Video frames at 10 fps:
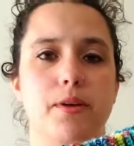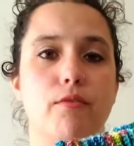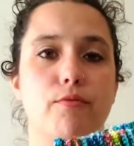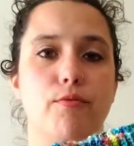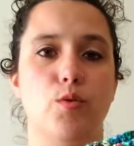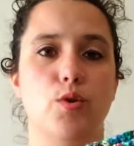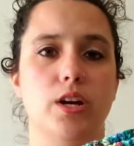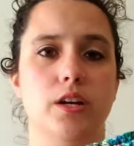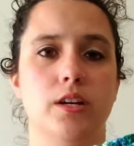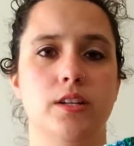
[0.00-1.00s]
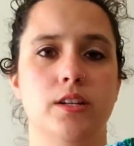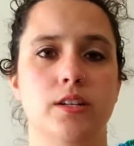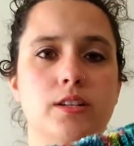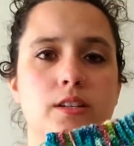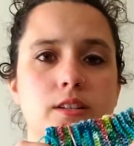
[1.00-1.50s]
for
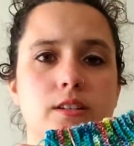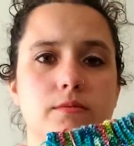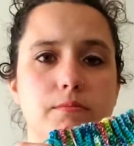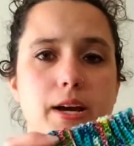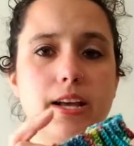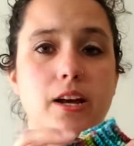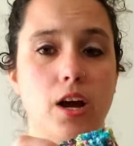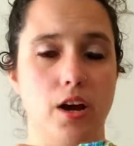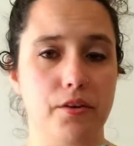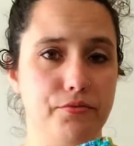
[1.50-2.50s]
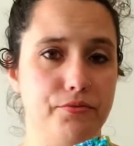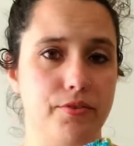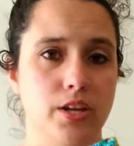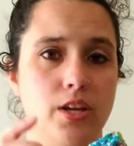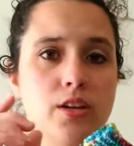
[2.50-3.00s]
my
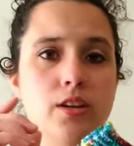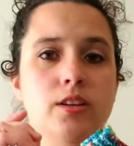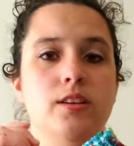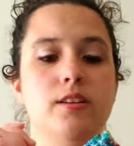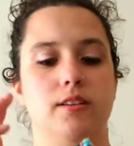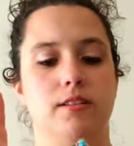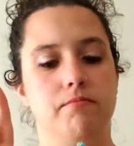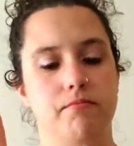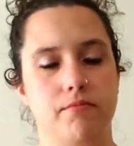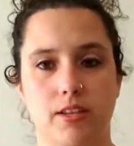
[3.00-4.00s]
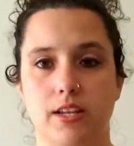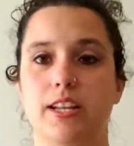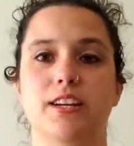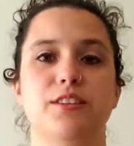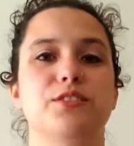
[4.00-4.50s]
cuff. And
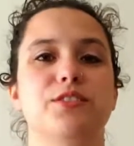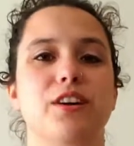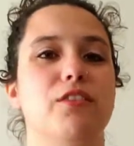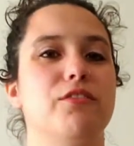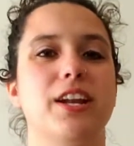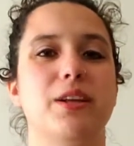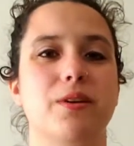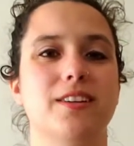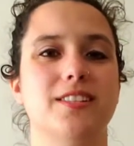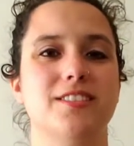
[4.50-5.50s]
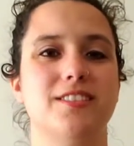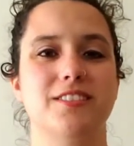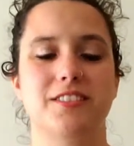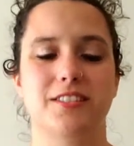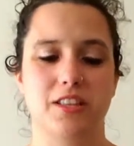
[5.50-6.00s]
here's already where it
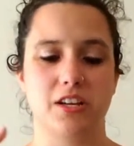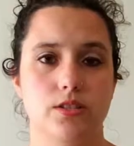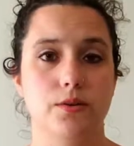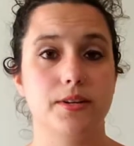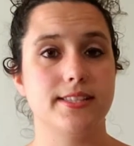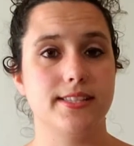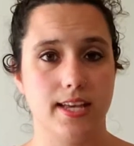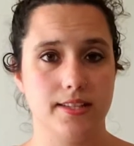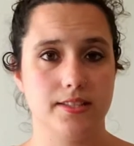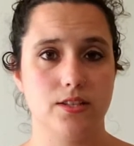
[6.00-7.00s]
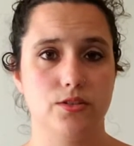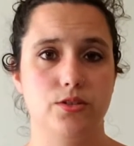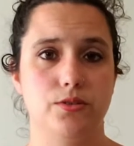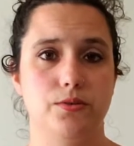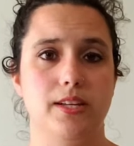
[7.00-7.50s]
starts. So it says
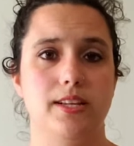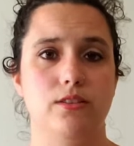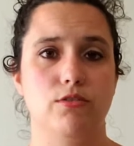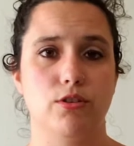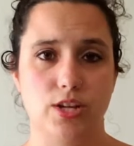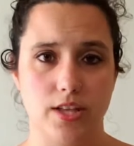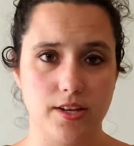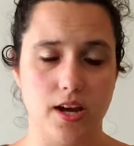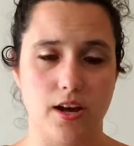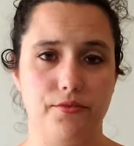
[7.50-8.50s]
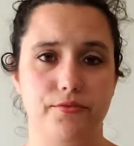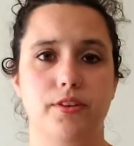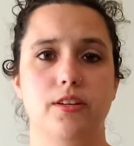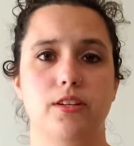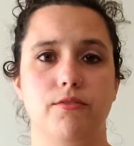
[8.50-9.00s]
to crochet the cuff
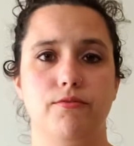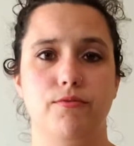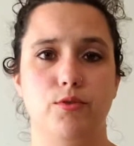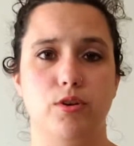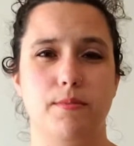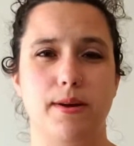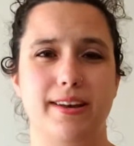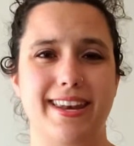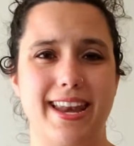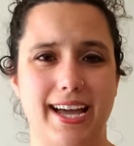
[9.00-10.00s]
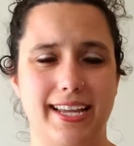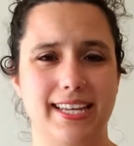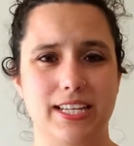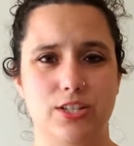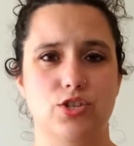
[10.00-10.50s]
for about 9
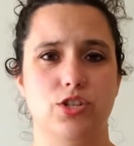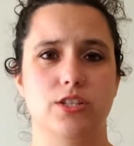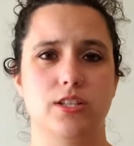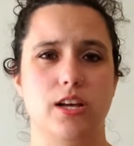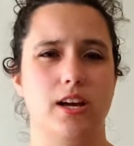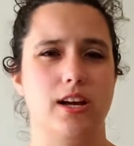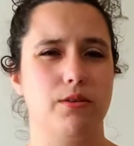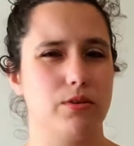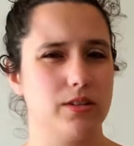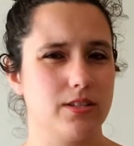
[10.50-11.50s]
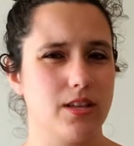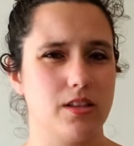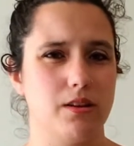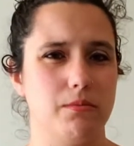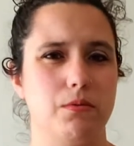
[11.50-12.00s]
inches. I want to say
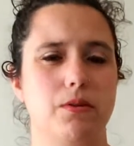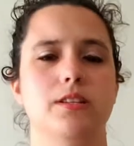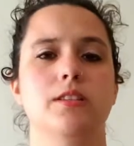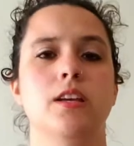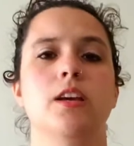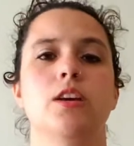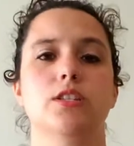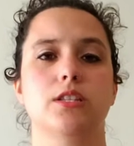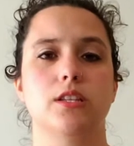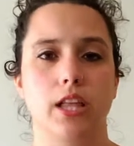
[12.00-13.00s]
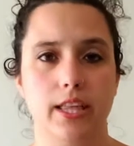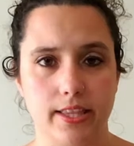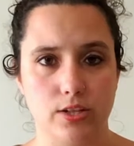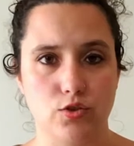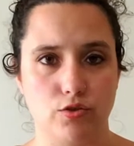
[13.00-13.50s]
the number was
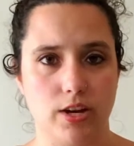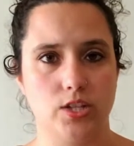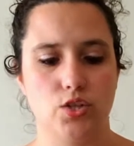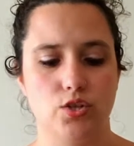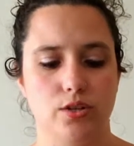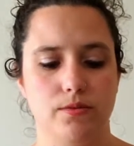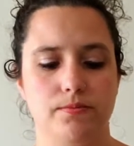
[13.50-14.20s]
slightly stretched.